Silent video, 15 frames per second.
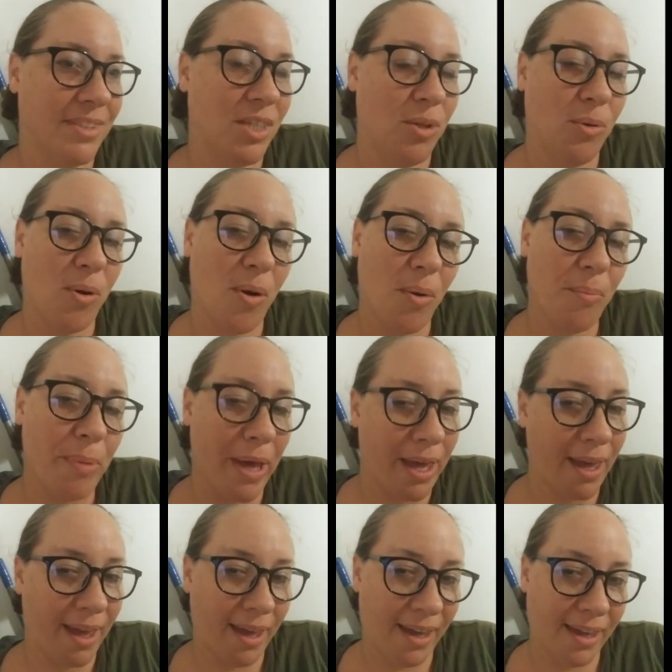you
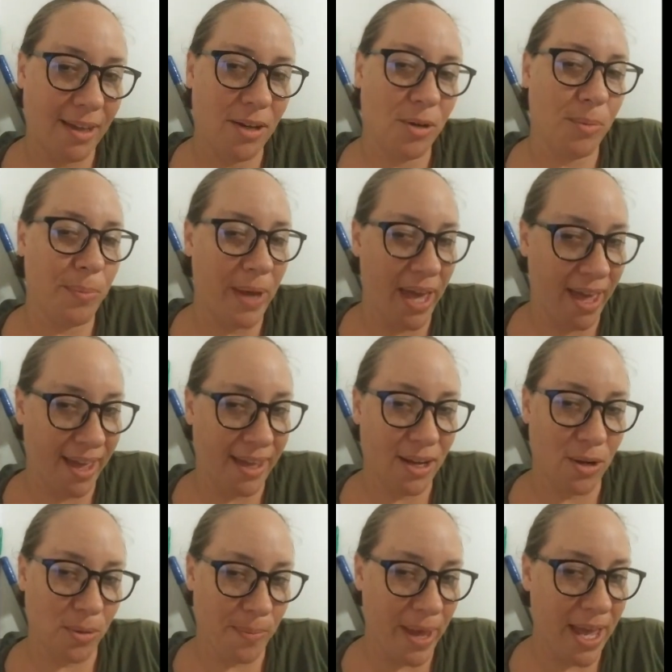obey and obey
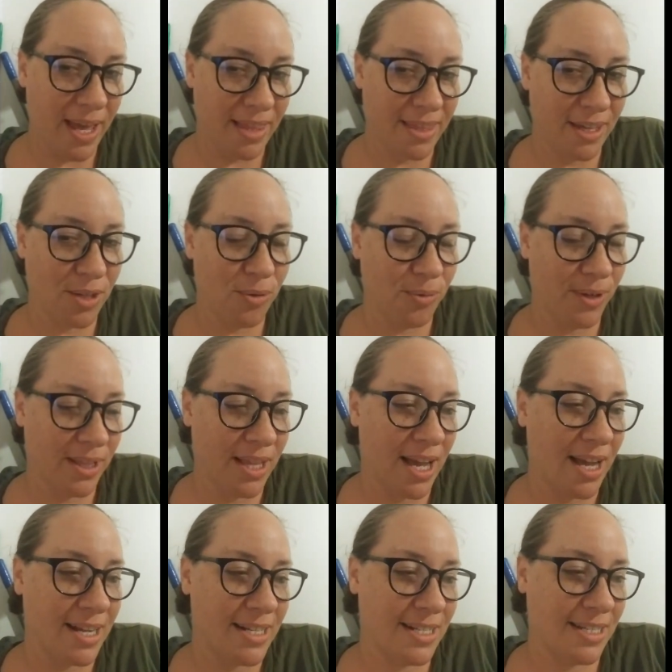and obey. And then you
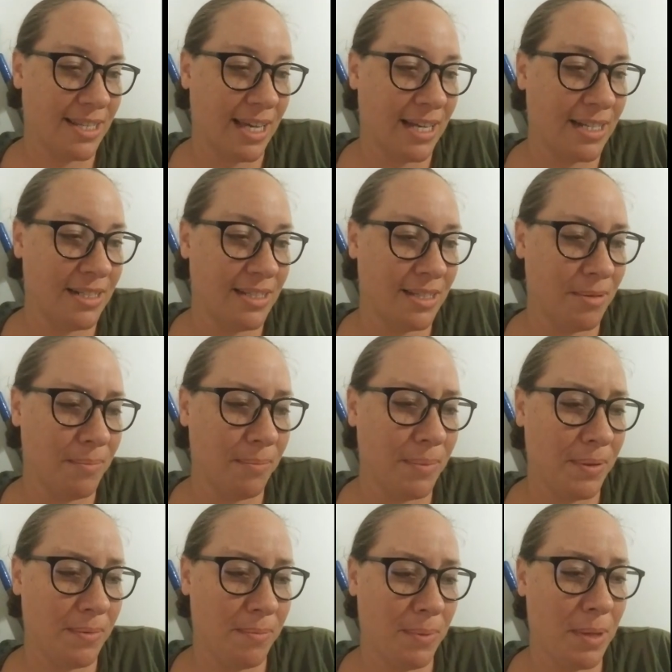realize that some
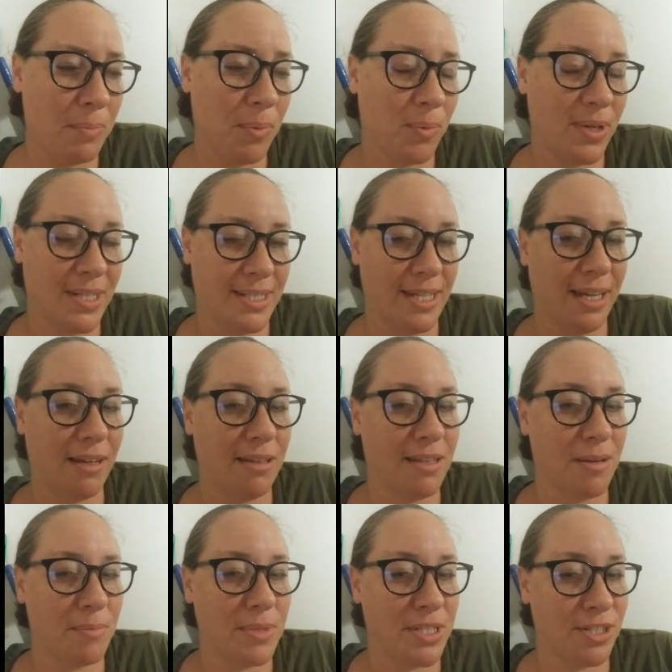people want to take on
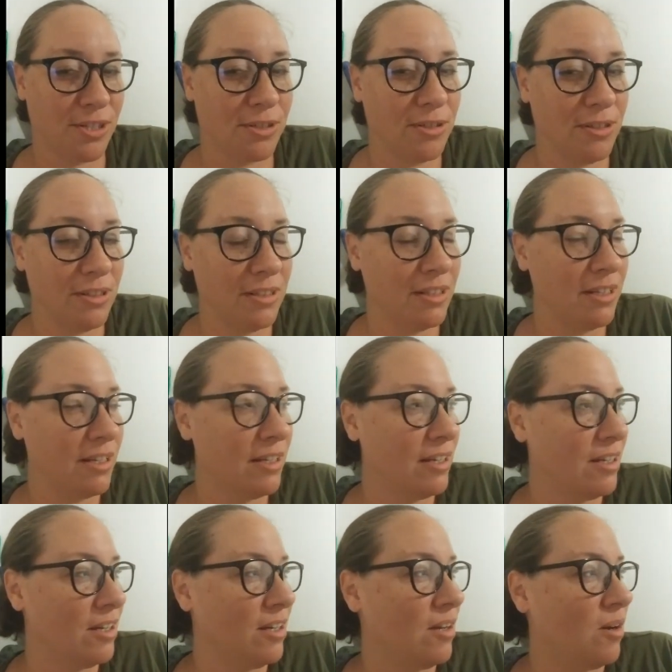that maternal
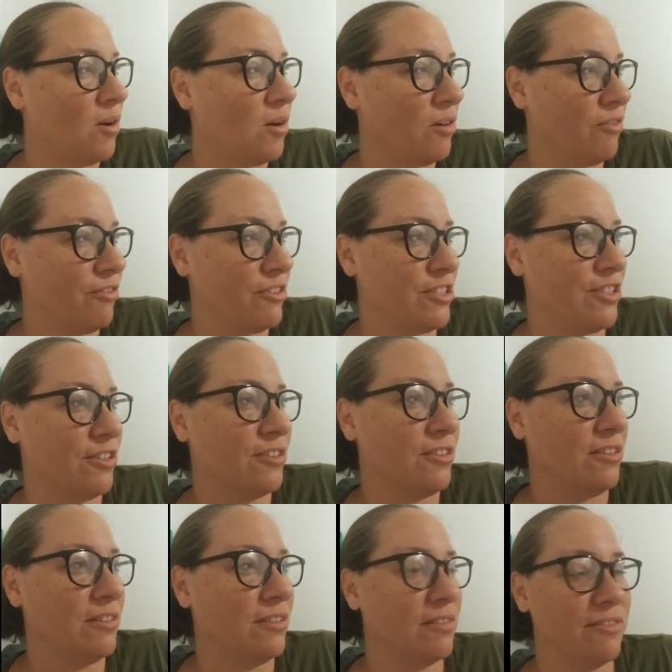or
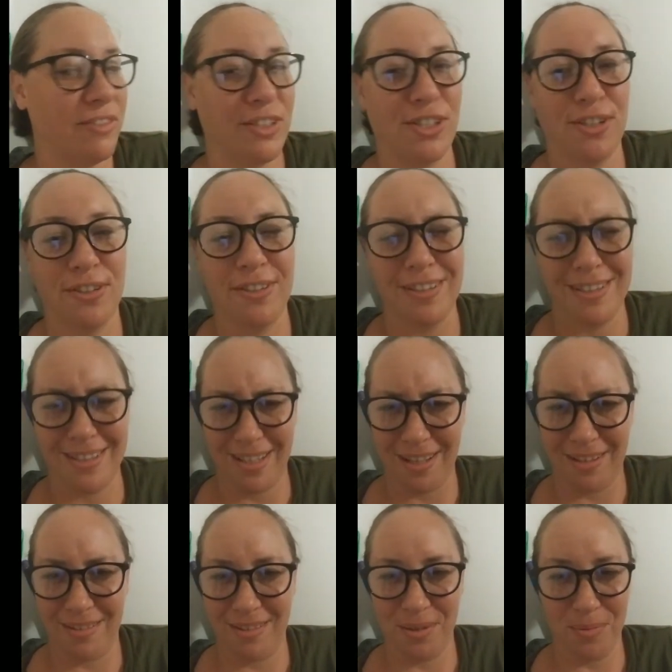fraternal, is
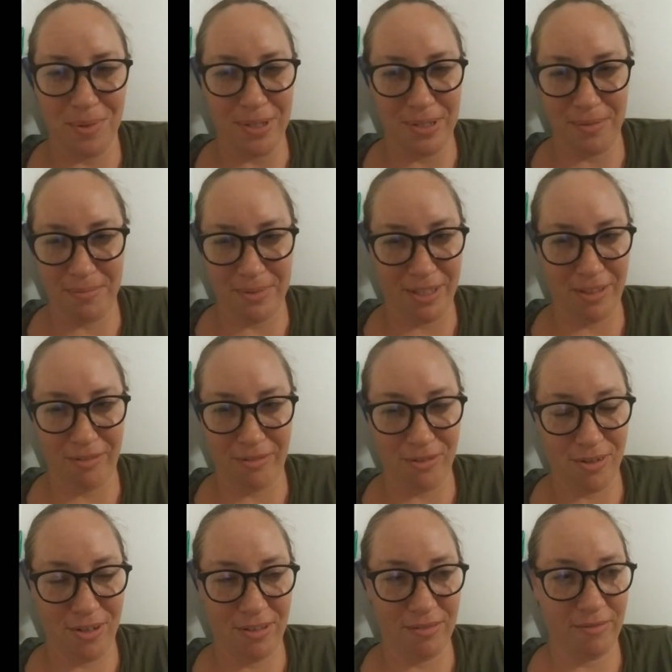that the word I'm looking
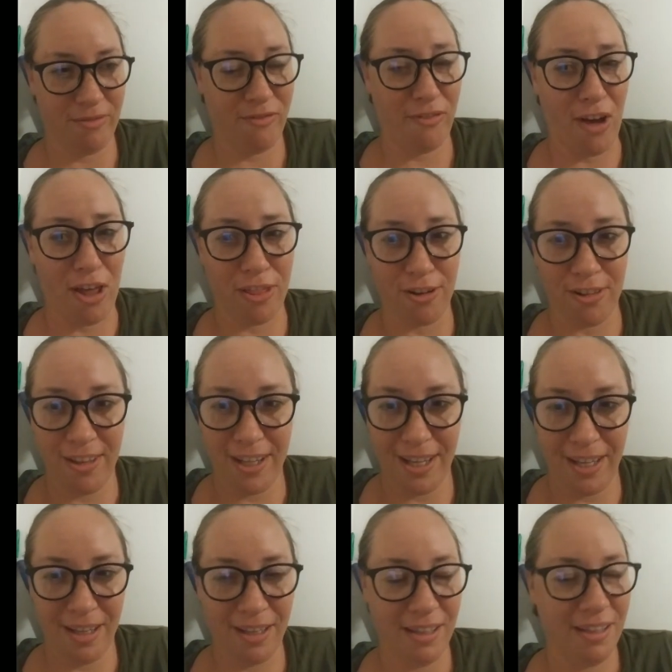for?
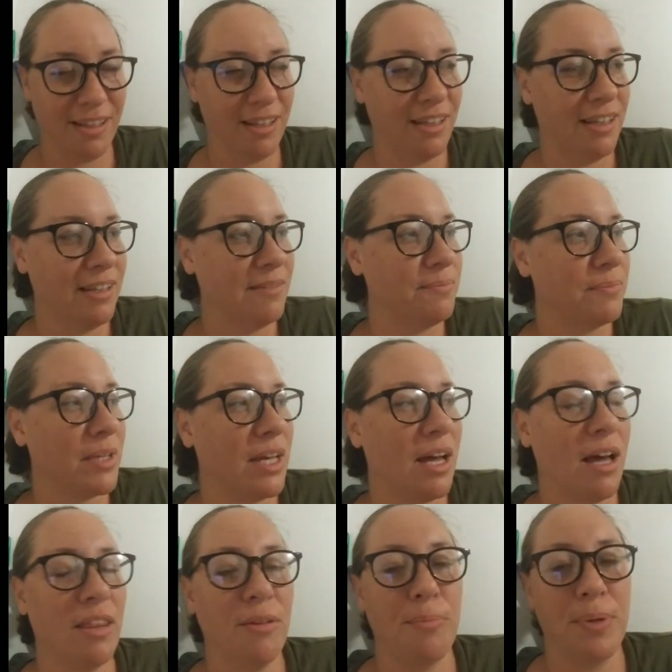Fatherly.
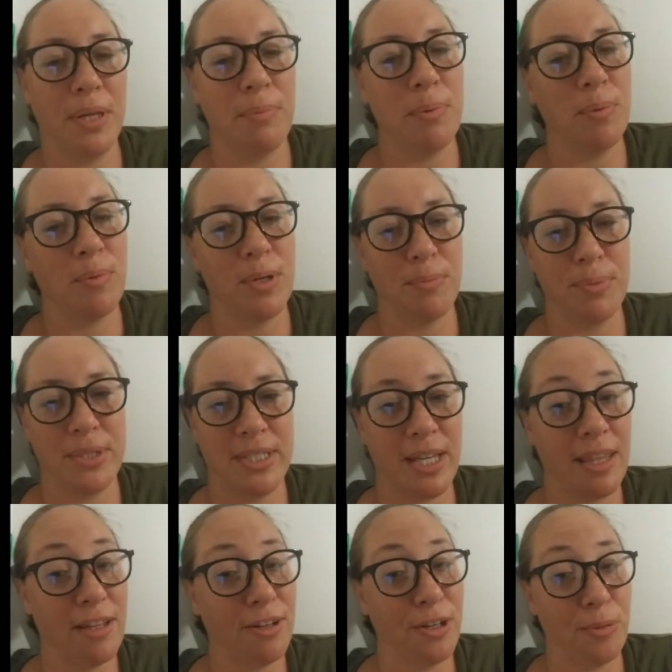Other people want to
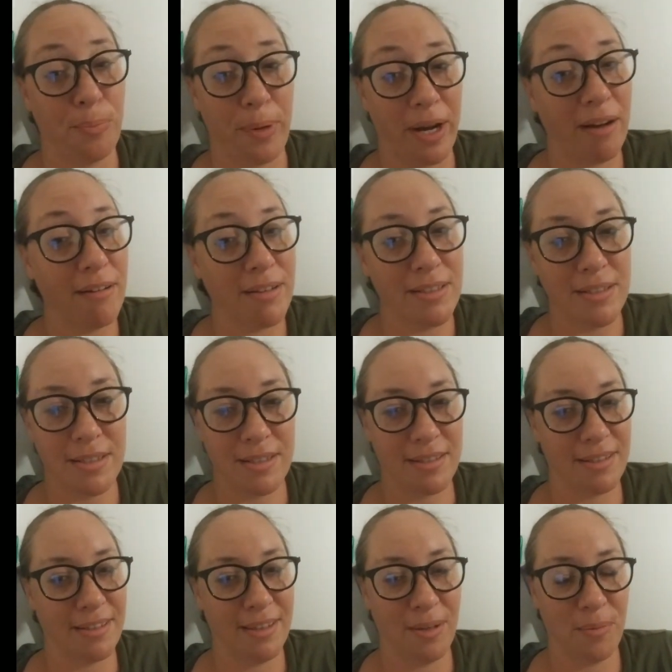pretend they're your
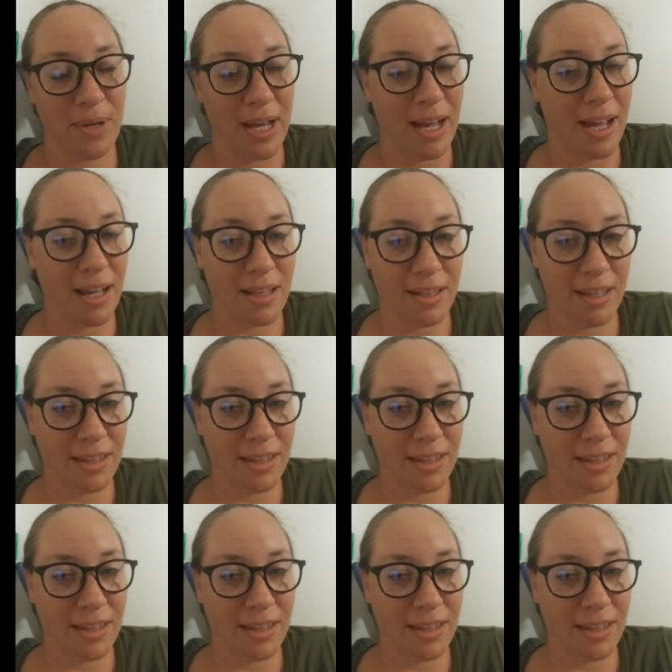parents, and they want to act